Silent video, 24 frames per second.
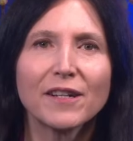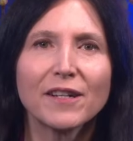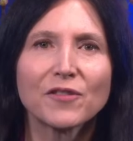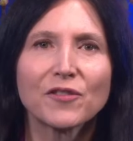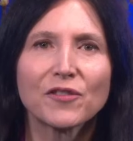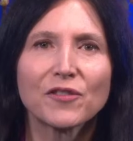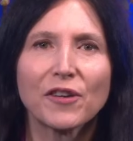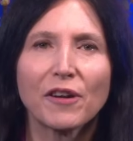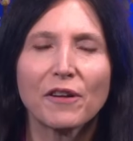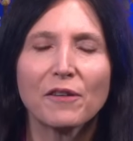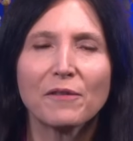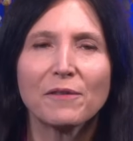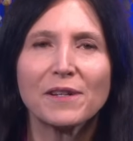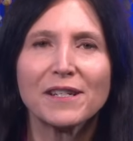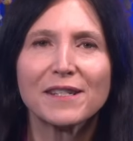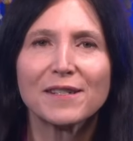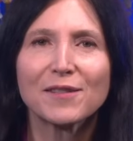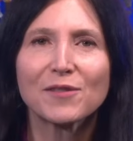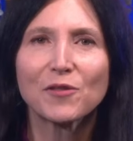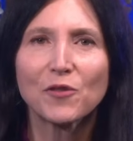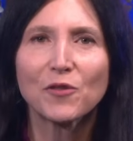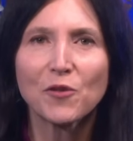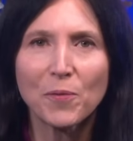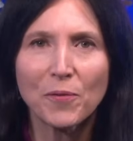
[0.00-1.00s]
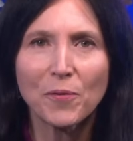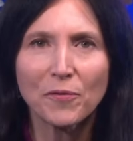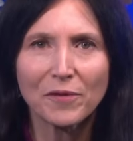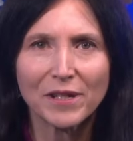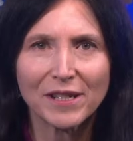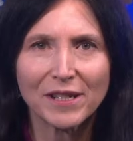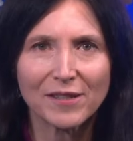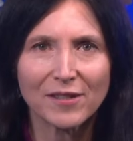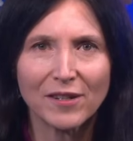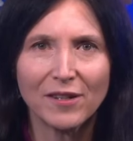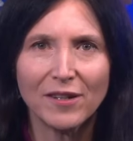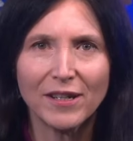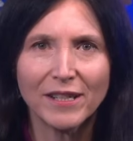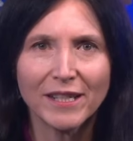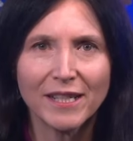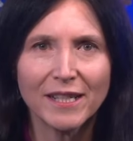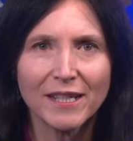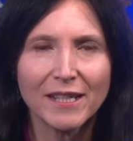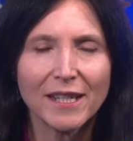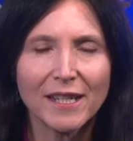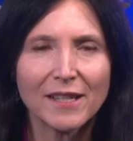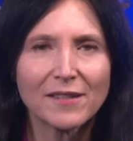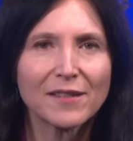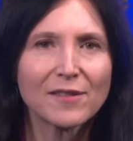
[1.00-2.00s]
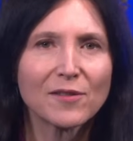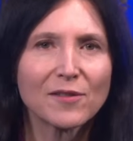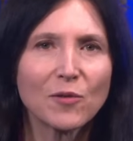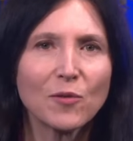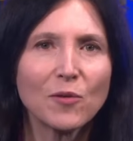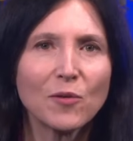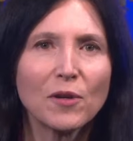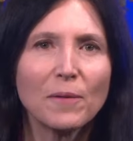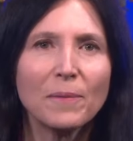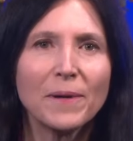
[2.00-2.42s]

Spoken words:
show is super exciting as it's all